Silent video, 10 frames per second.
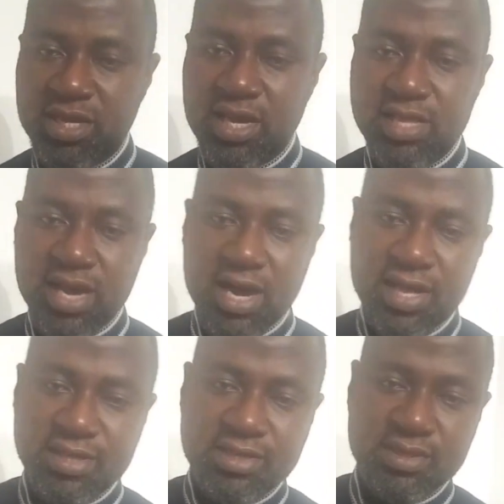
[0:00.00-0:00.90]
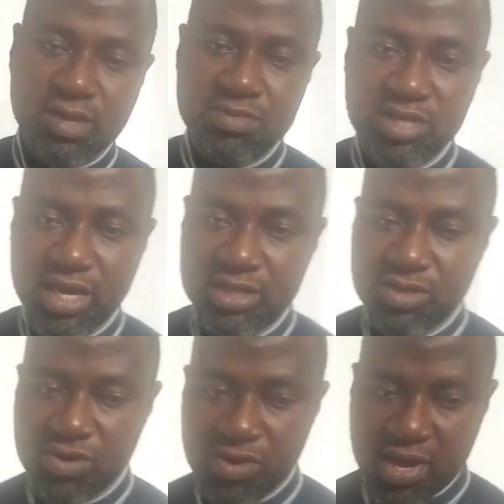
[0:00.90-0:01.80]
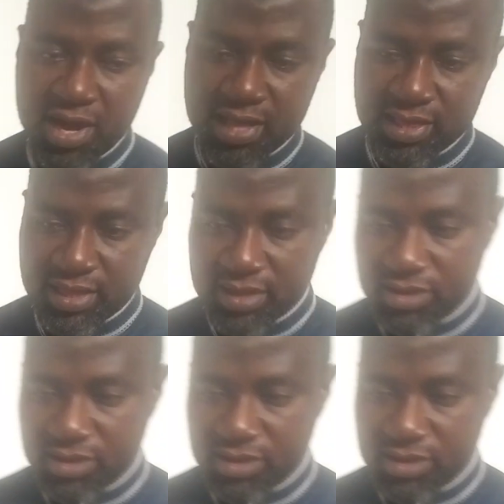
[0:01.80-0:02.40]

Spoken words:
either the subject or an